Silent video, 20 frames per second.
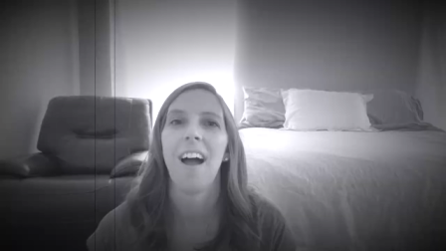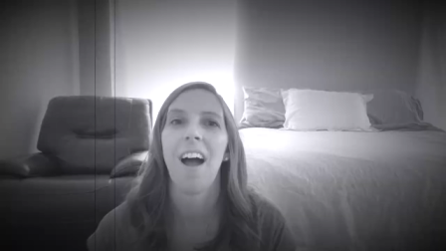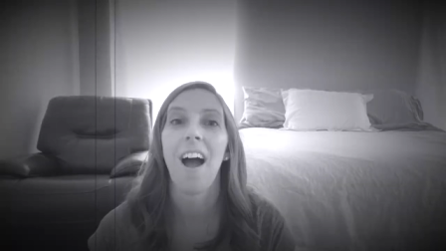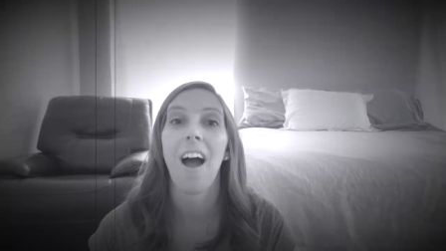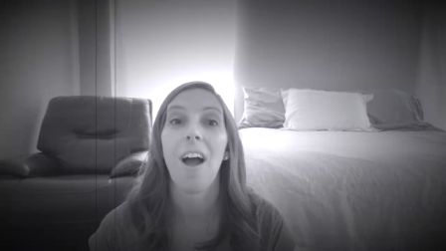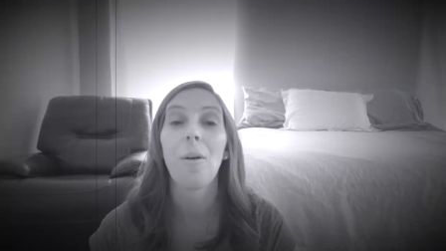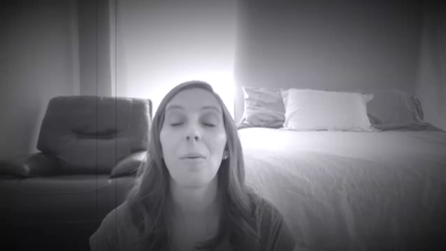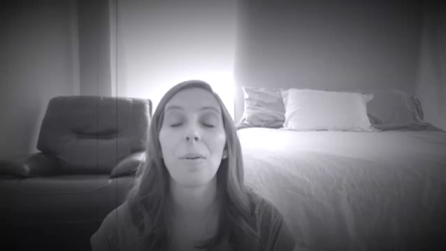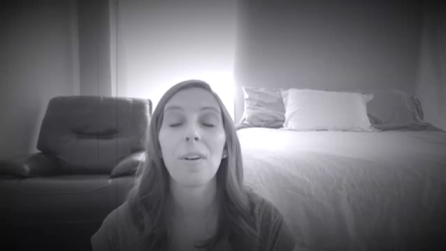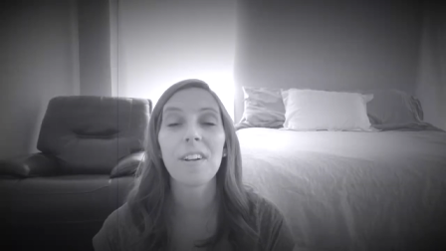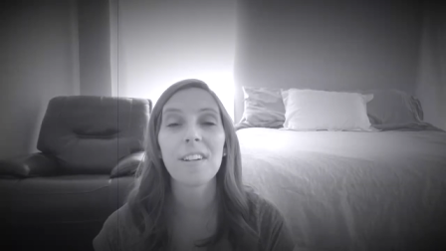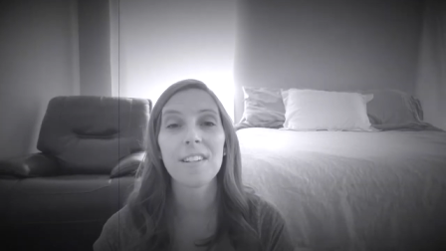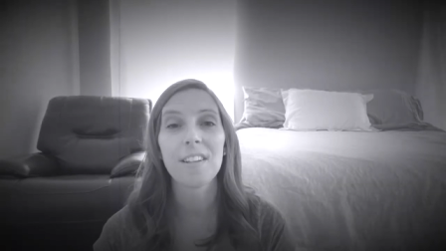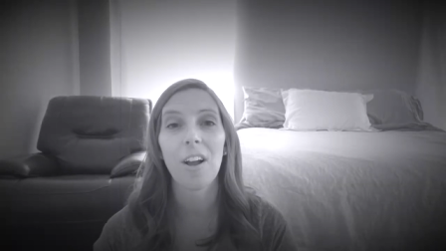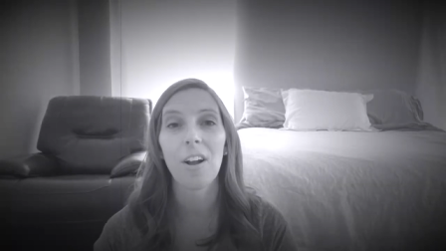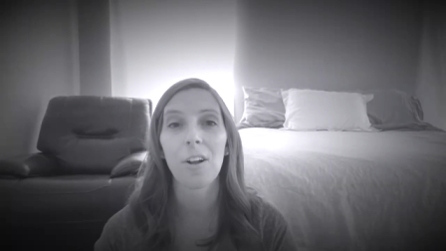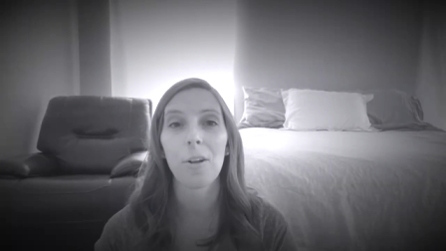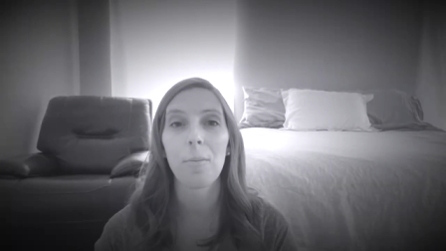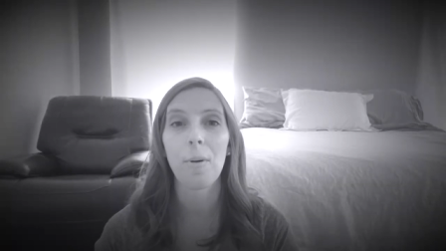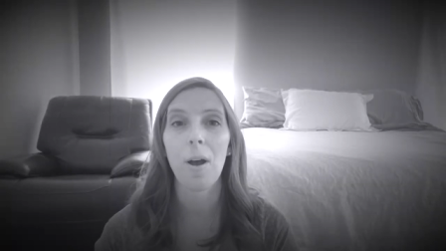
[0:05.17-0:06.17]
I want to
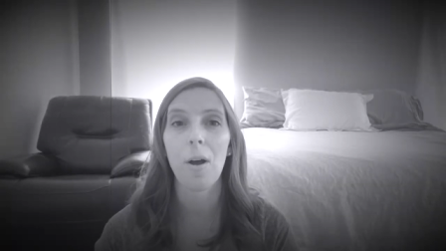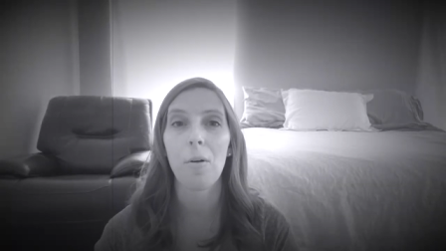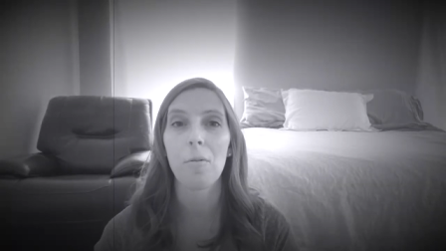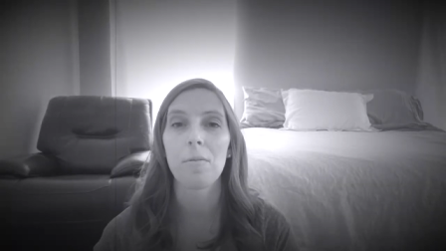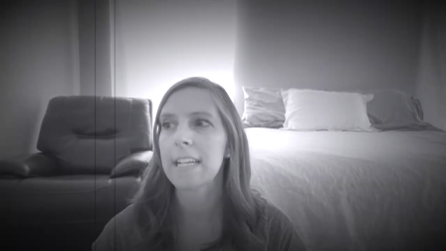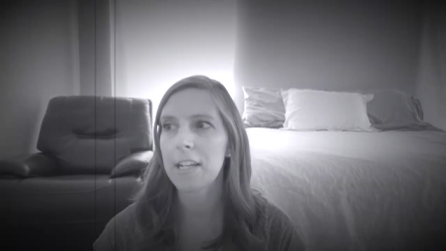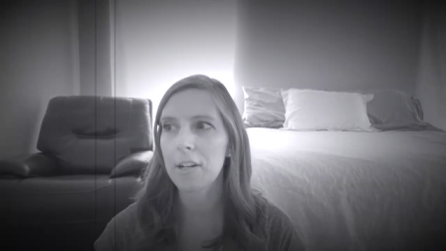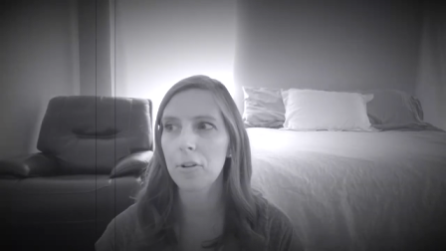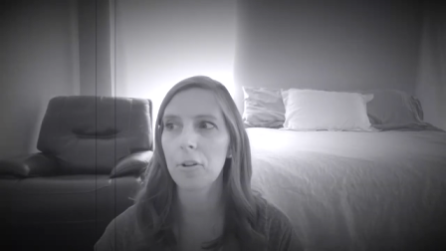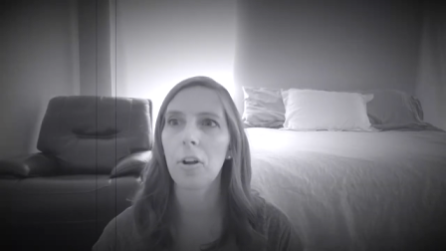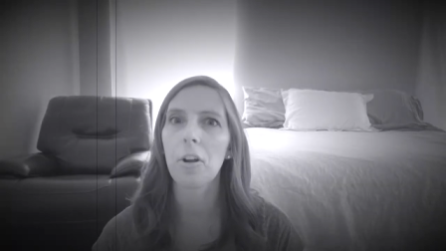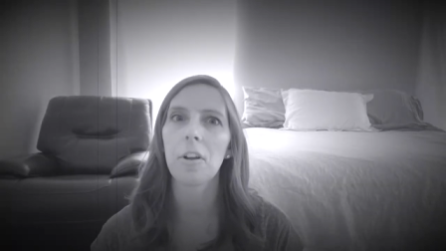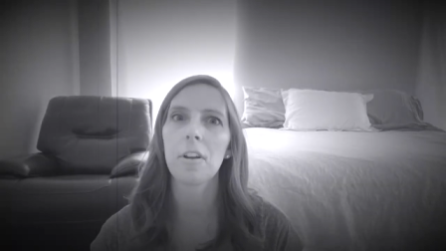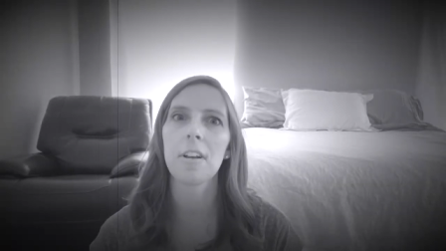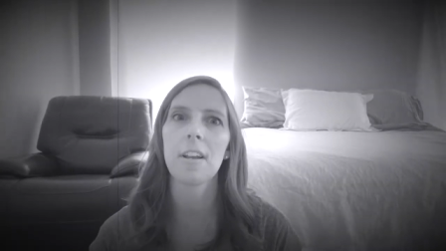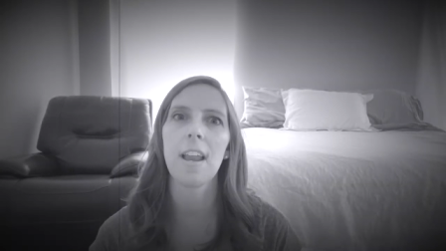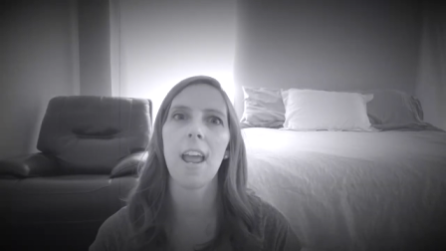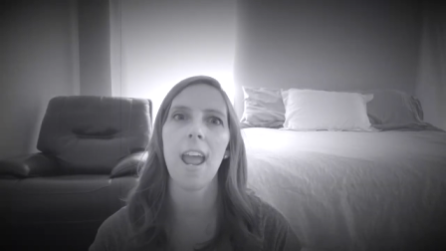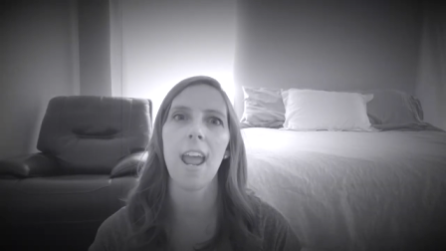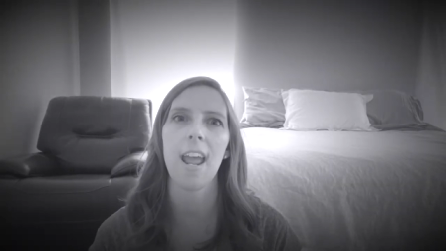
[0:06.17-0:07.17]
talk about
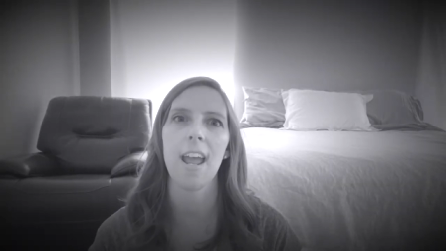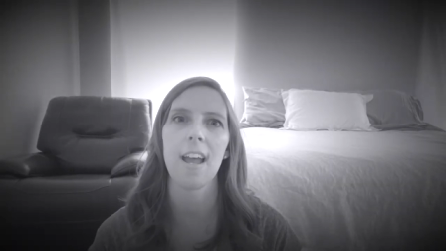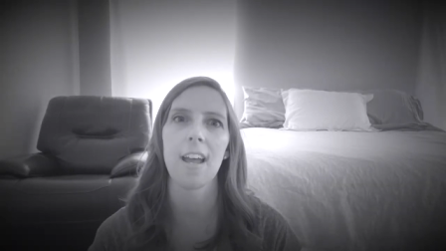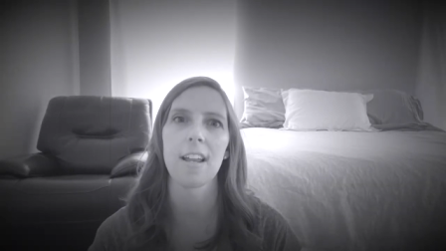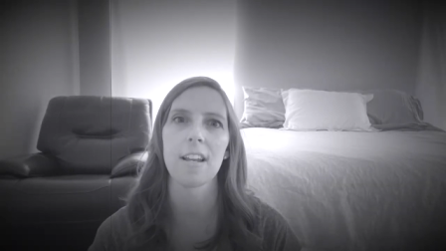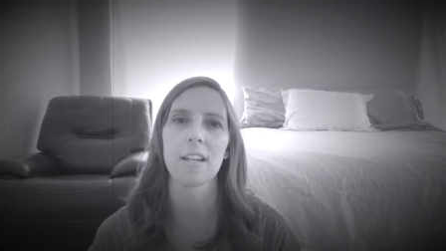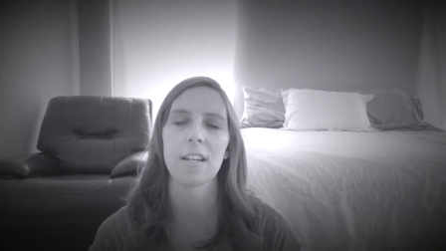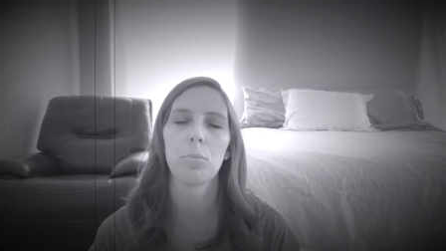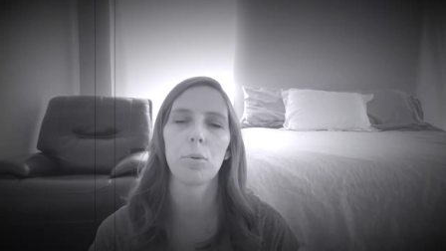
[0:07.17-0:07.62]
kindergarten and